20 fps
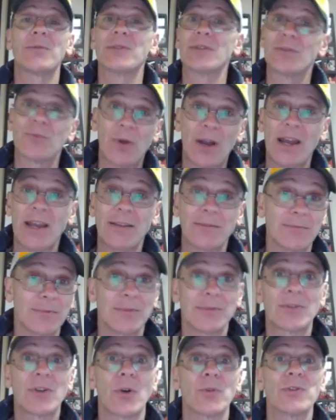Which is why
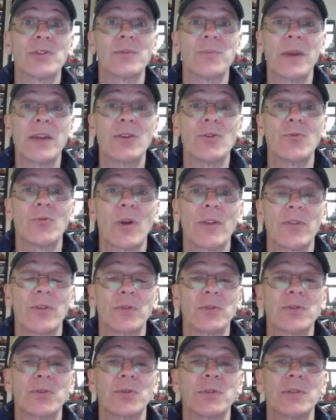coaches make you run
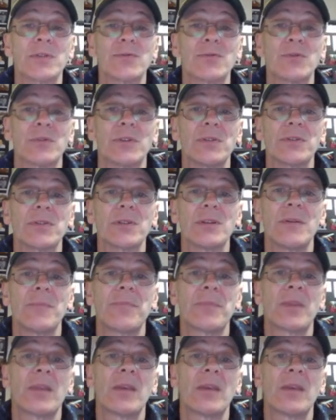those sorts of drills.